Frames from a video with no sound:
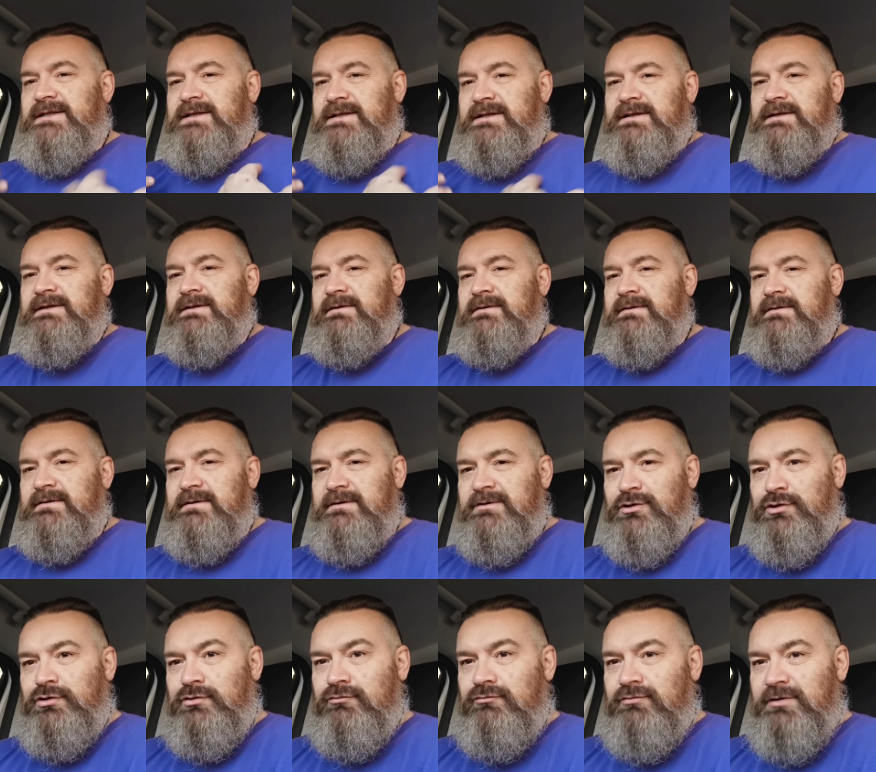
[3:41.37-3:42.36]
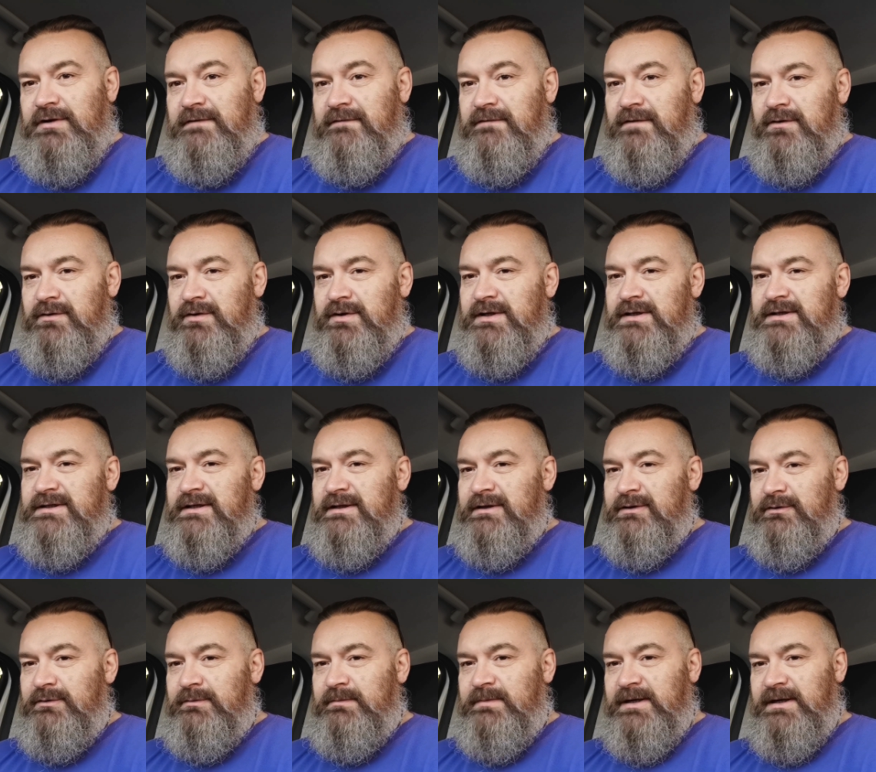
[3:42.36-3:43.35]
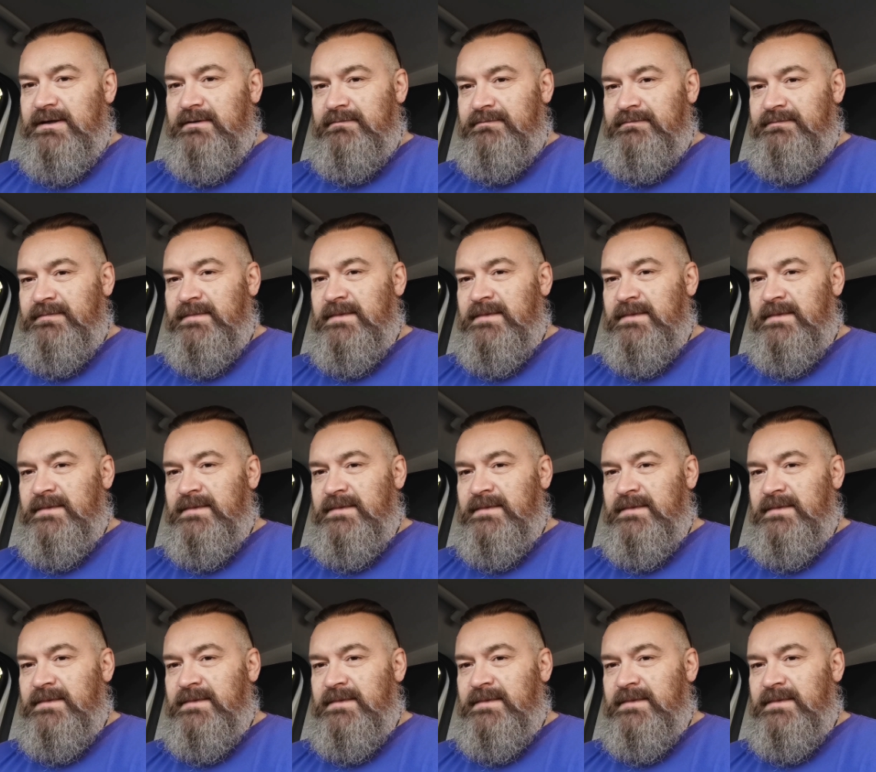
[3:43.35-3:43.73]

to refocus a little bit,